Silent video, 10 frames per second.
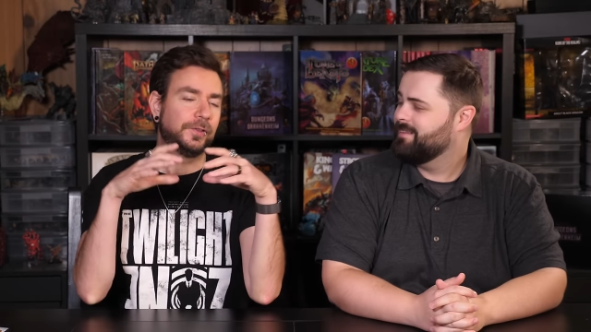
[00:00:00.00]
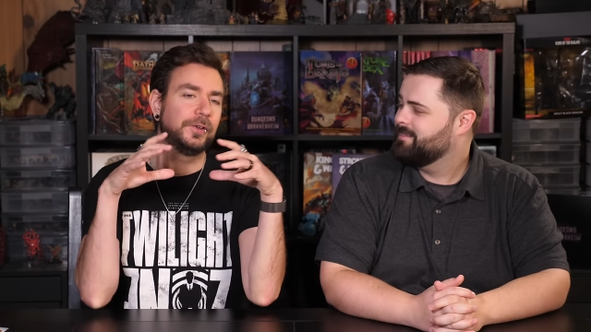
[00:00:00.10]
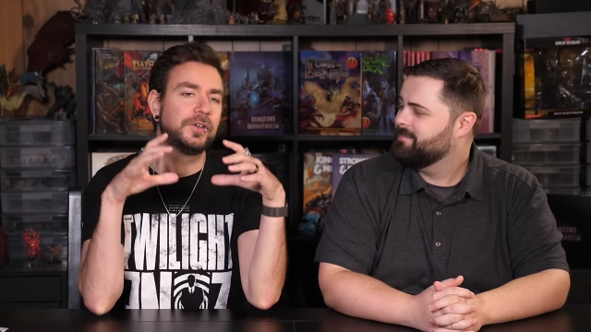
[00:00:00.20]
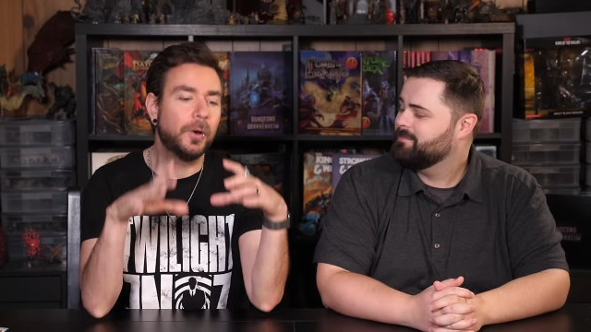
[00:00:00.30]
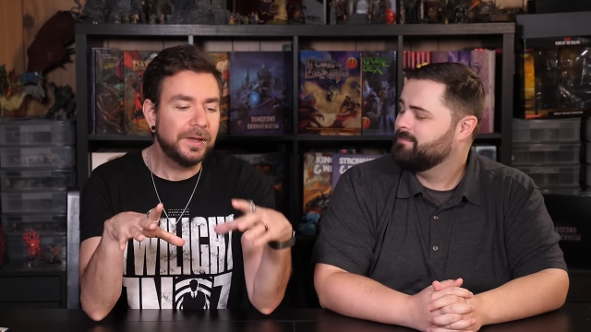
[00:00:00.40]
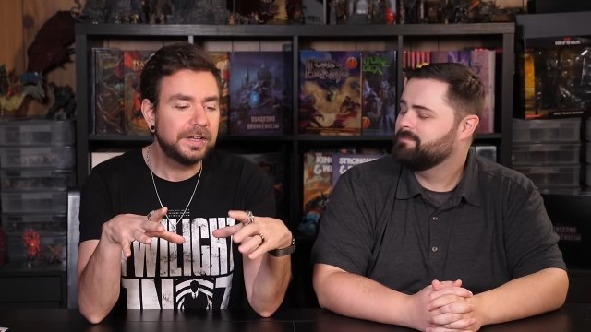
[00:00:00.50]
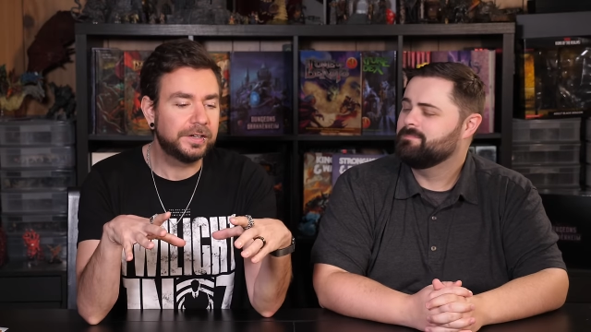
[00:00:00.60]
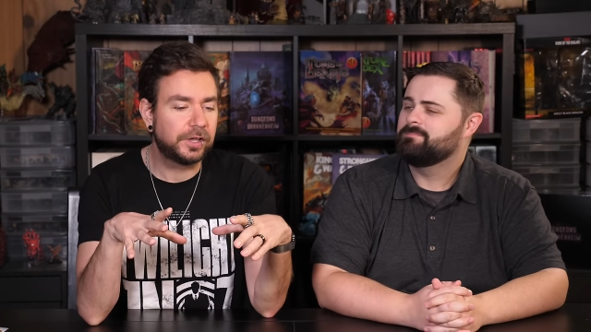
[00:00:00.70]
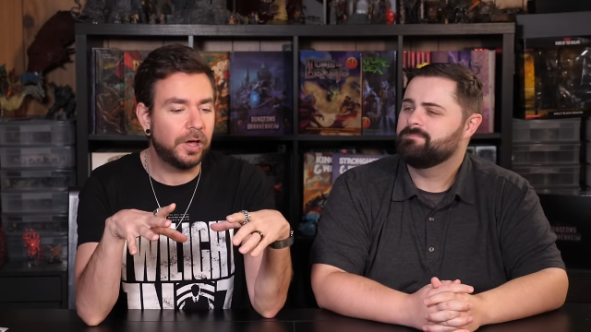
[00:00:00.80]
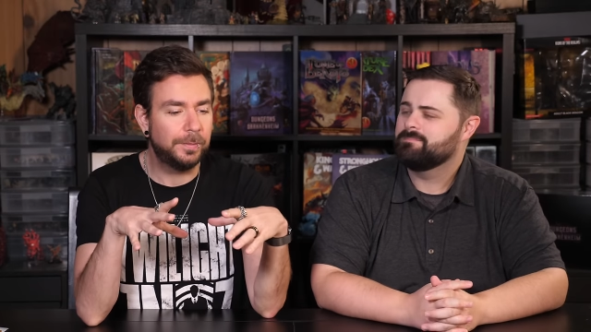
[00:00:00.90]
Speaker 1: they're going into
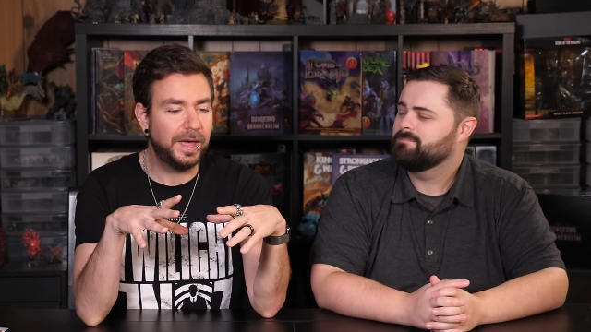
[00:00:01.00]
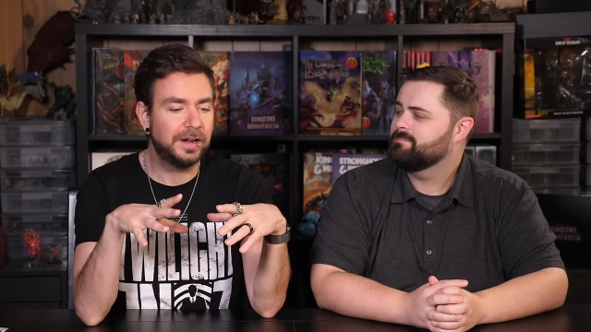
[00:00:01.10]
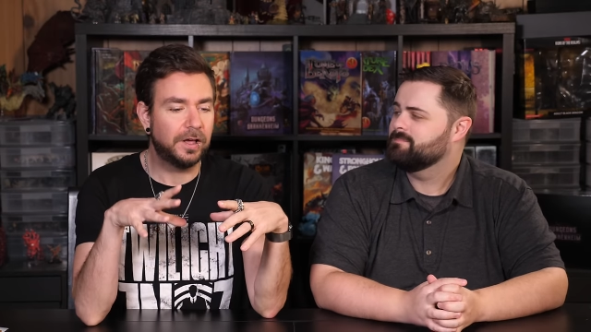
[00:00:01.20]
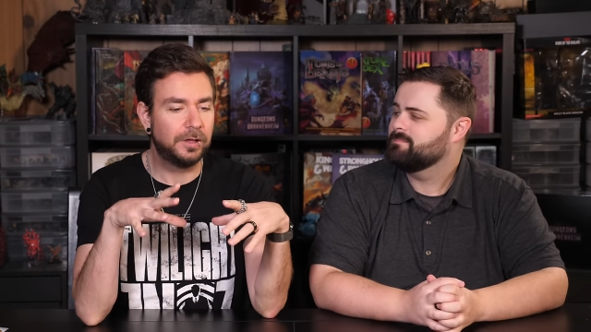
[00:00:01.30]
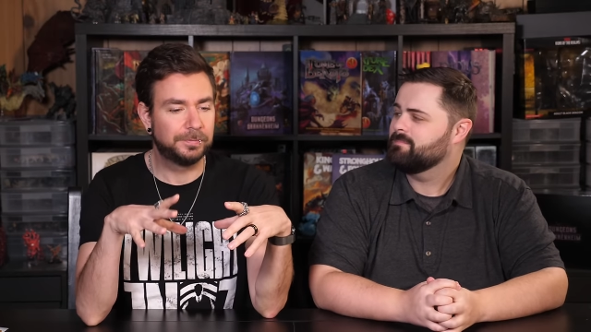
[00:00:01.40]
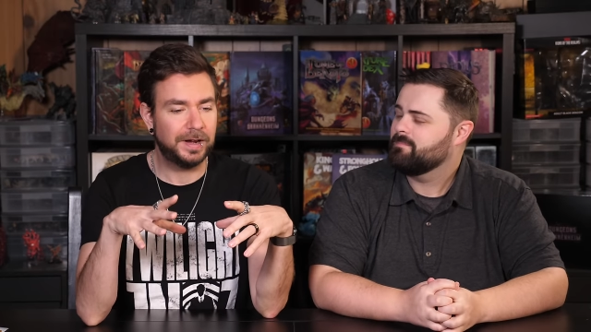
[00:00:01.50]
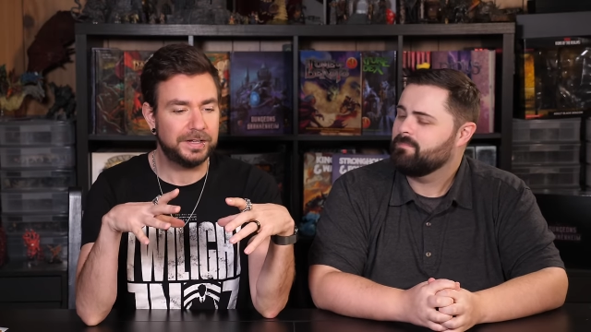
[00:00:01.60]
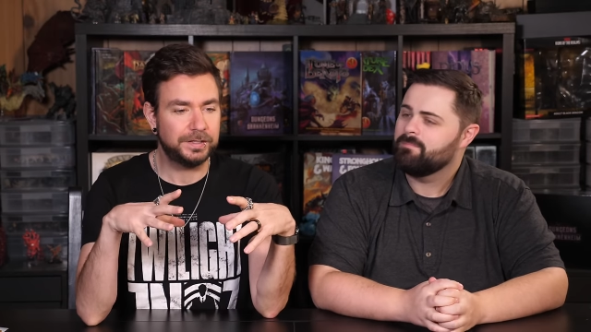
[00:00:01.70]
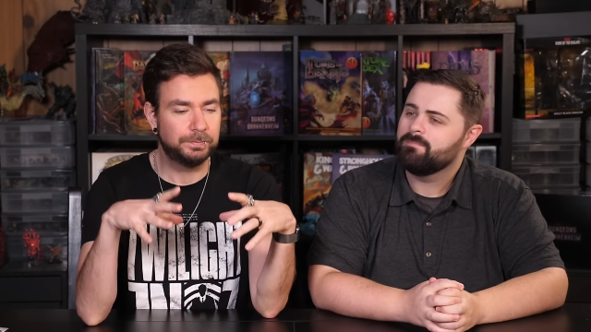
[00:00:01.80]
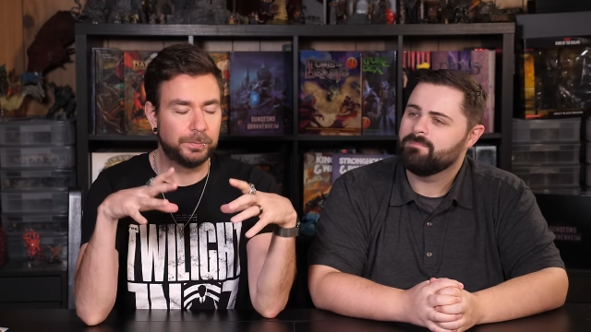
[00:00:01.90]
combat
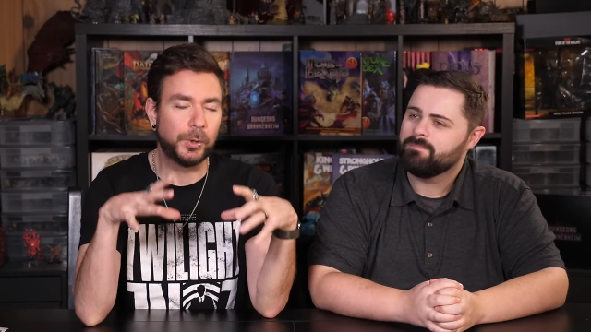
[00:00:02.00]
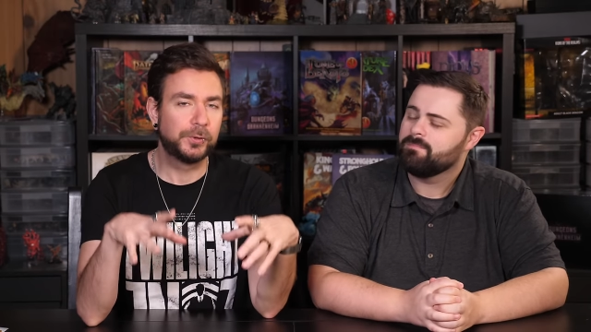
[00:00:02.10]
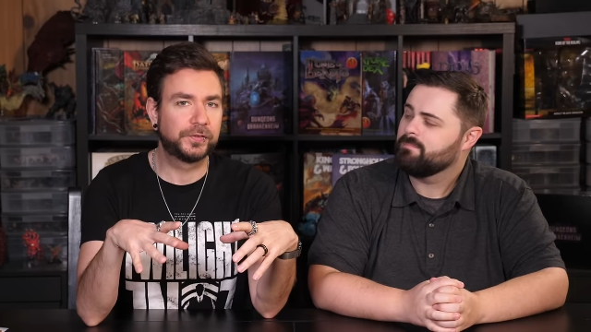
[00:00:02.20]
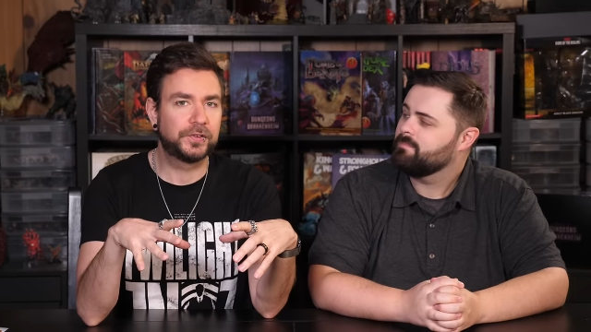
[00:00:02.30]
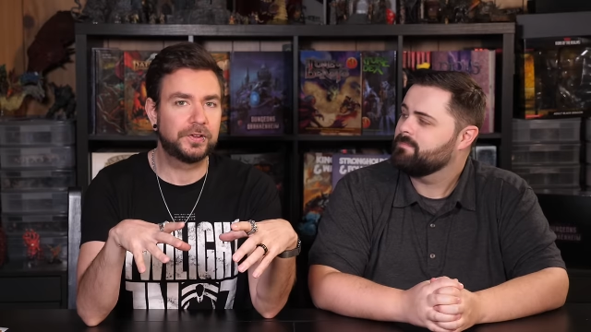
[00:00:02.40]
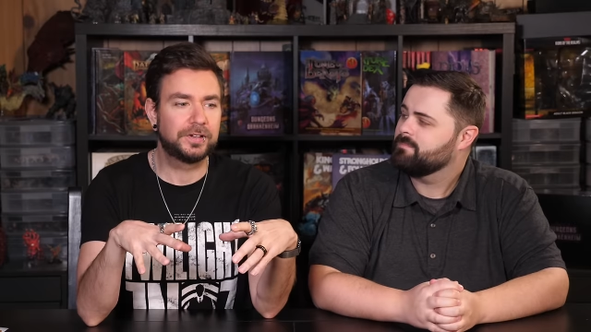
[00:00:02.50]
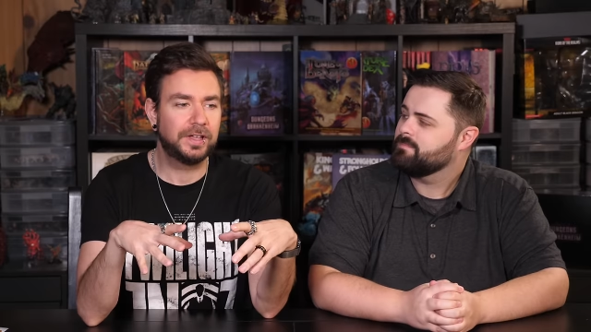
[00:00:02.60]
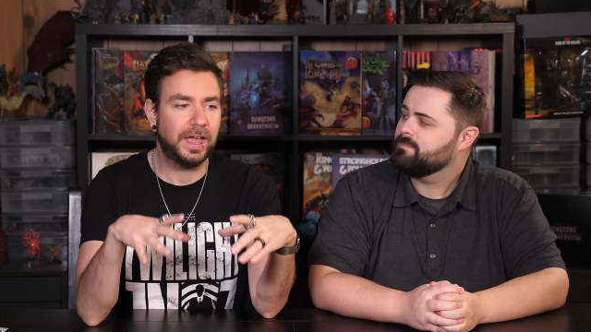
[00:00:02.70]
already bolstered